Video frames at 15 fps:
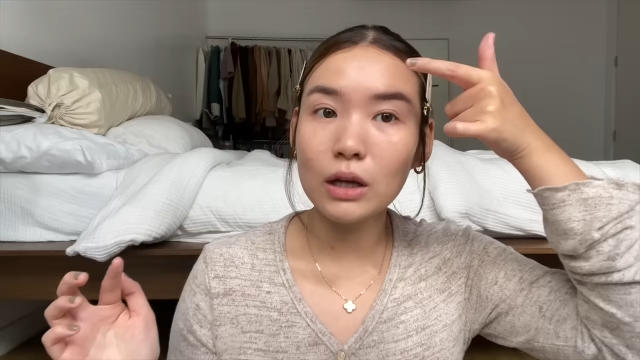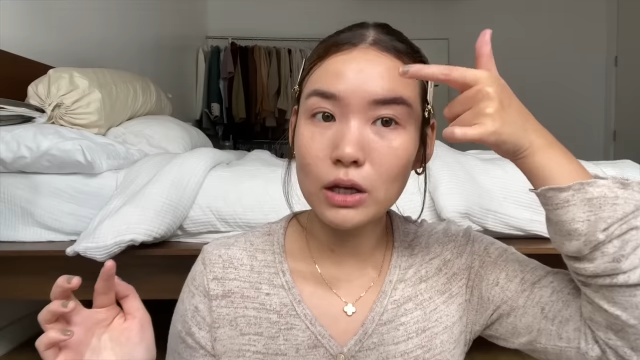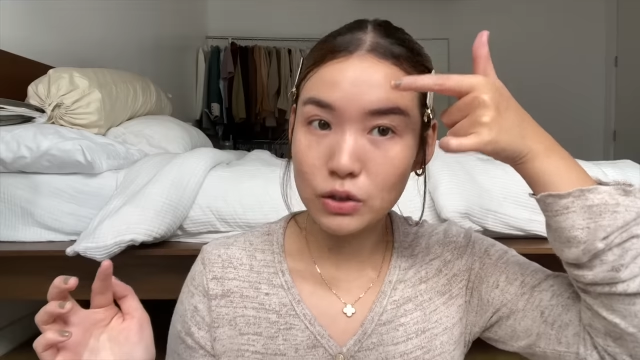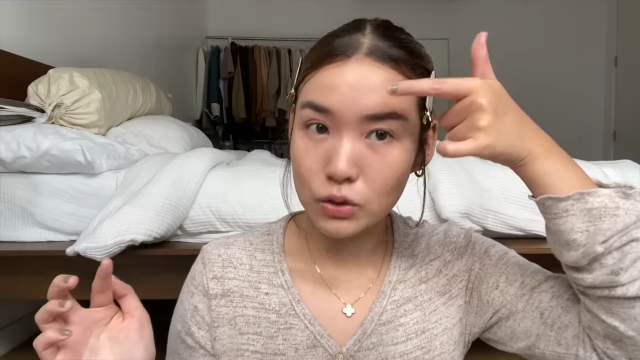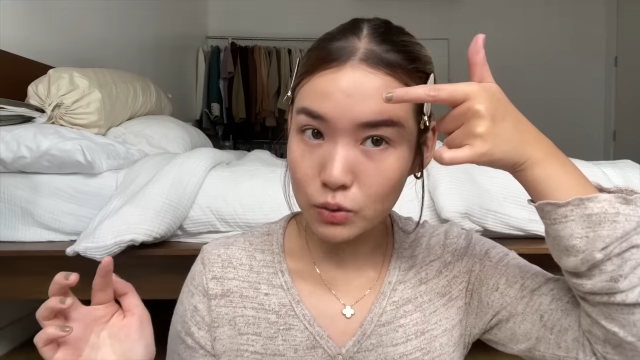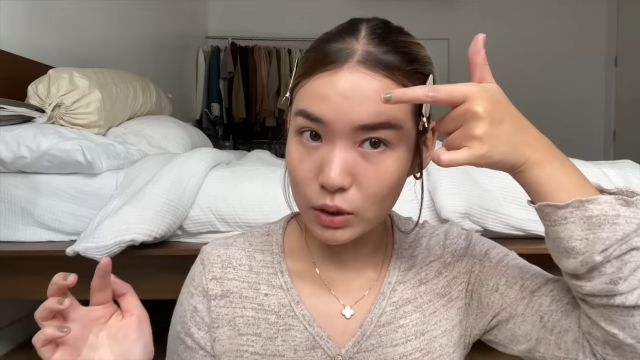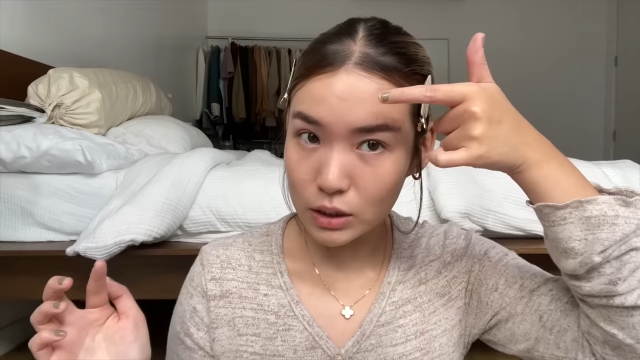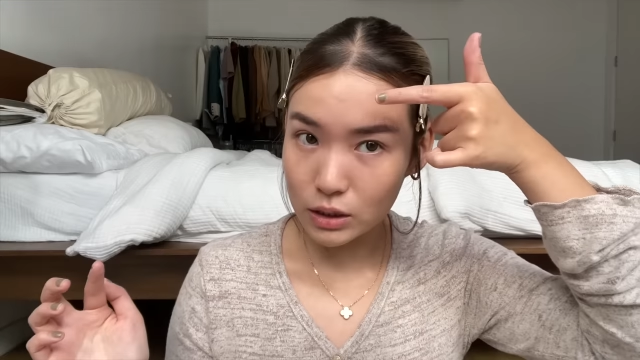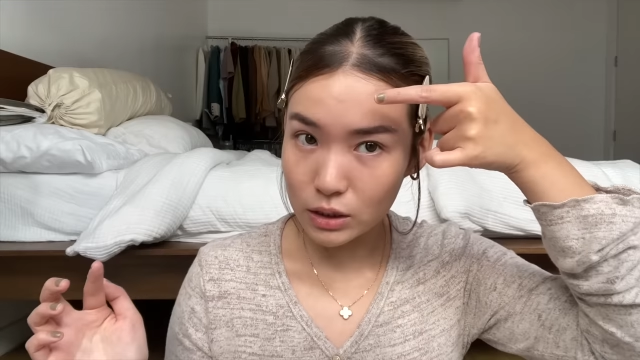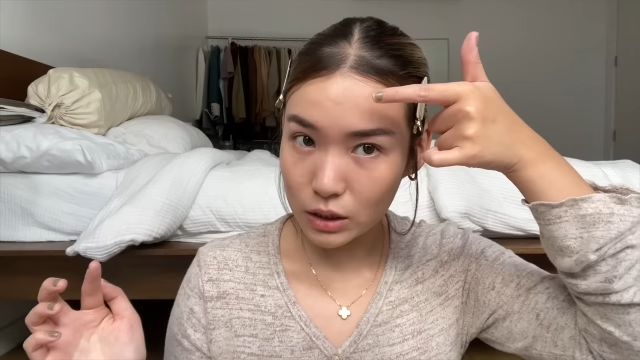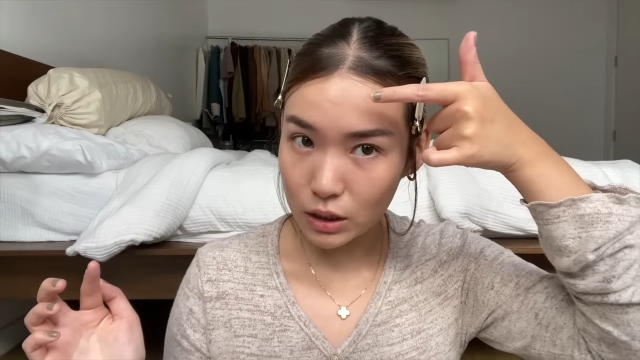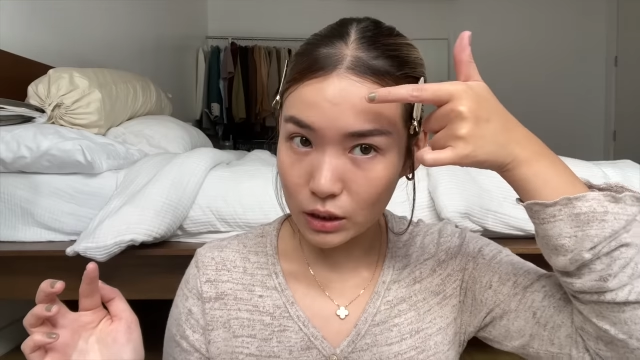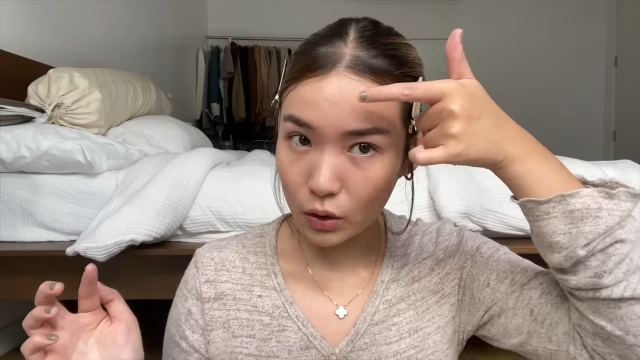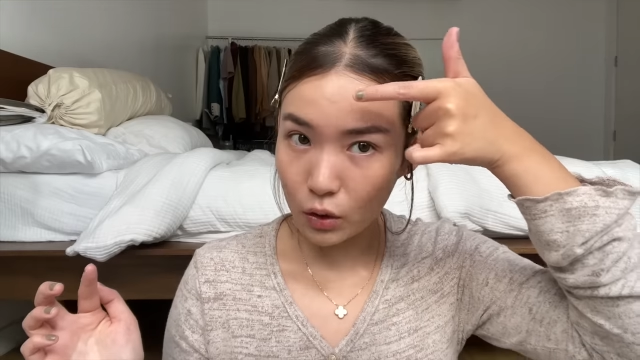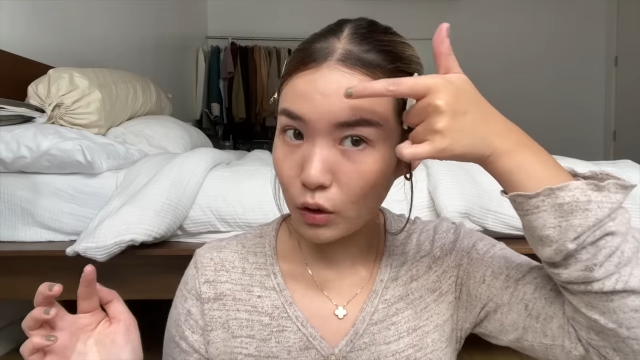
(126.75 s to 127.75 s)
As you can
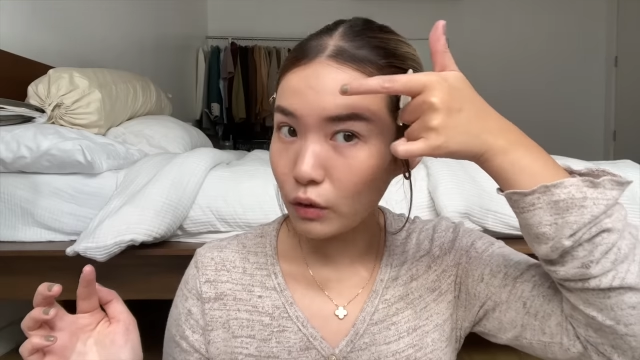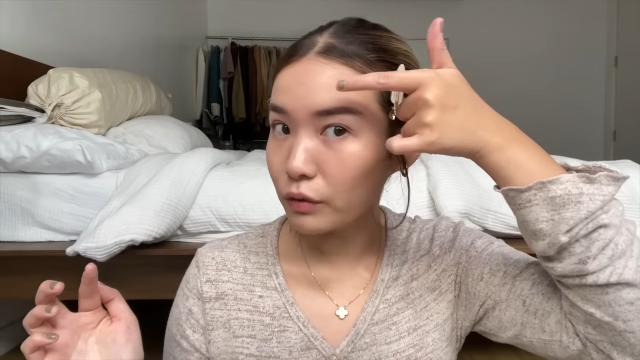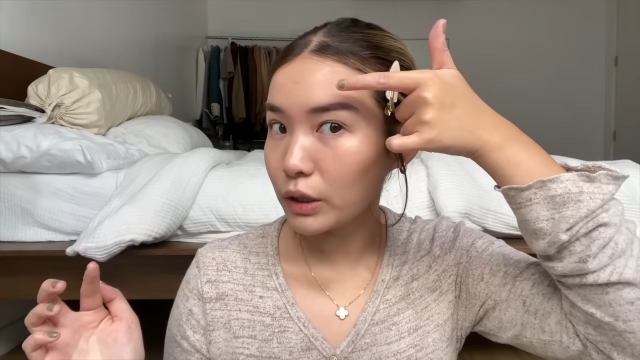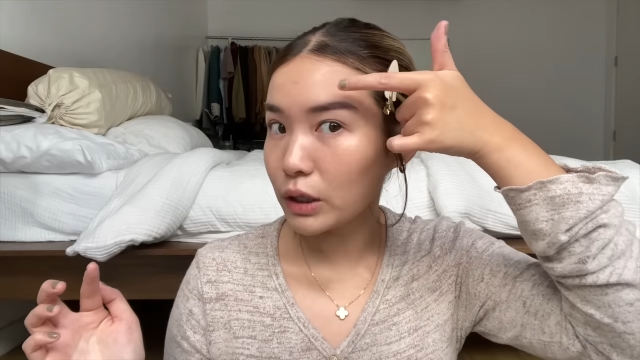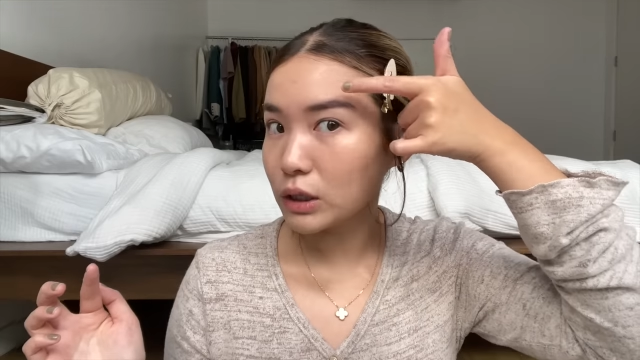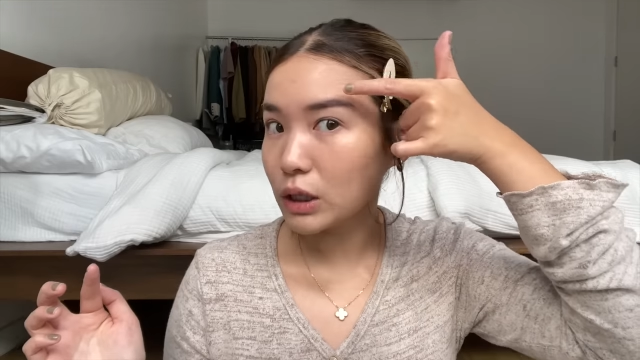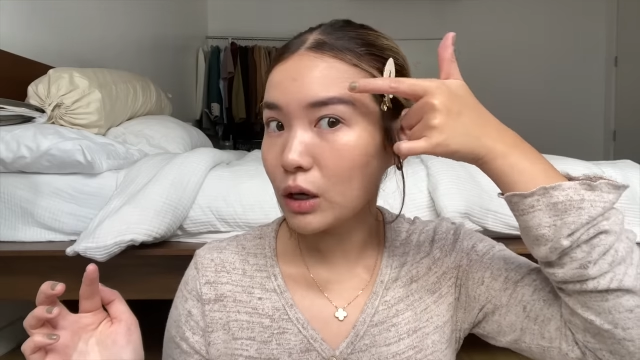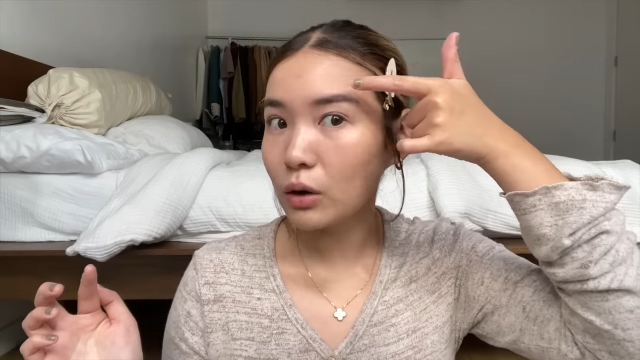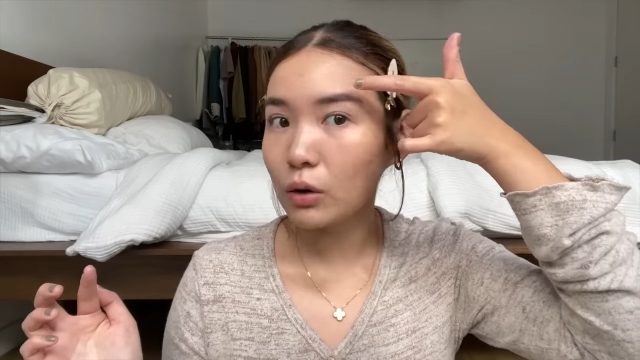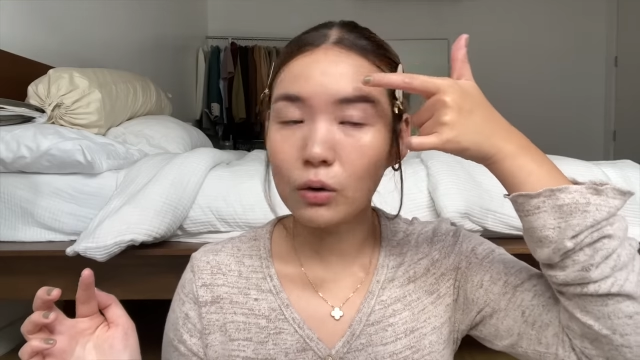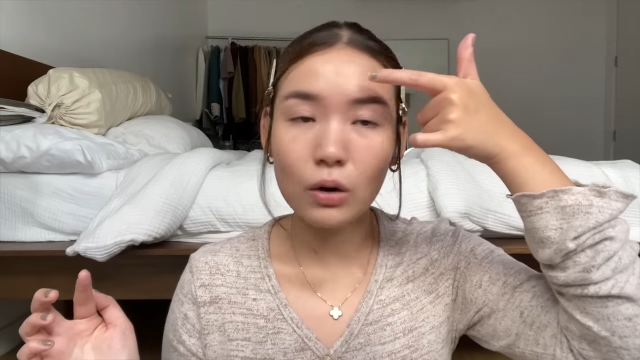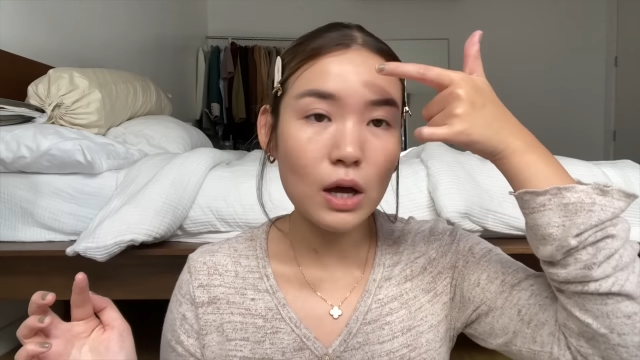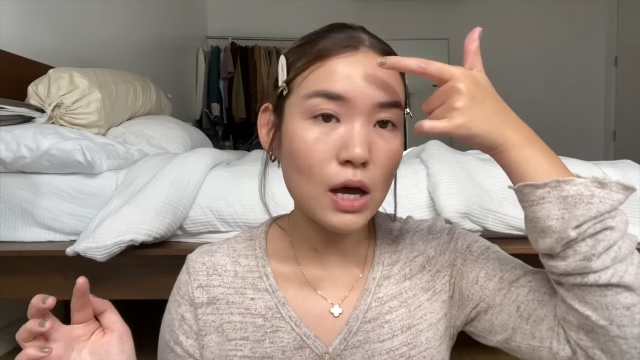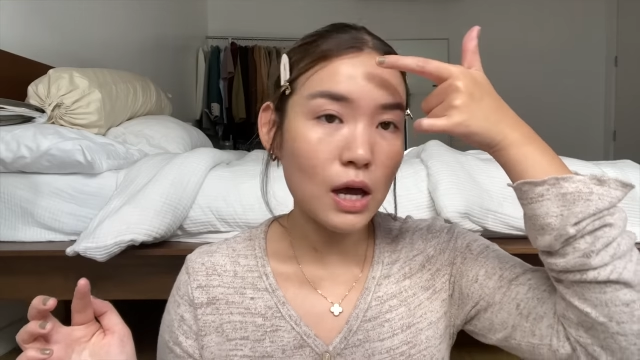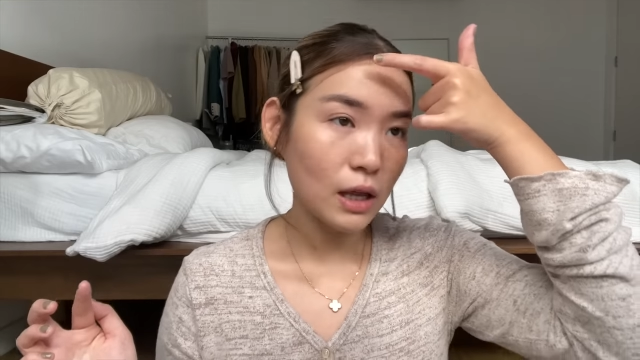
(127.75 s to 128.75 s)
see, na-cover niya
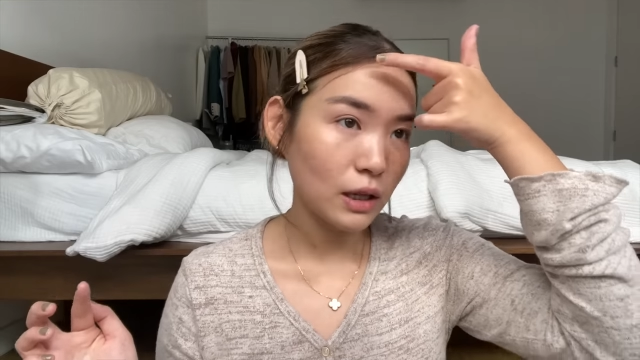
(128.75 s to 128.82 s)
oh.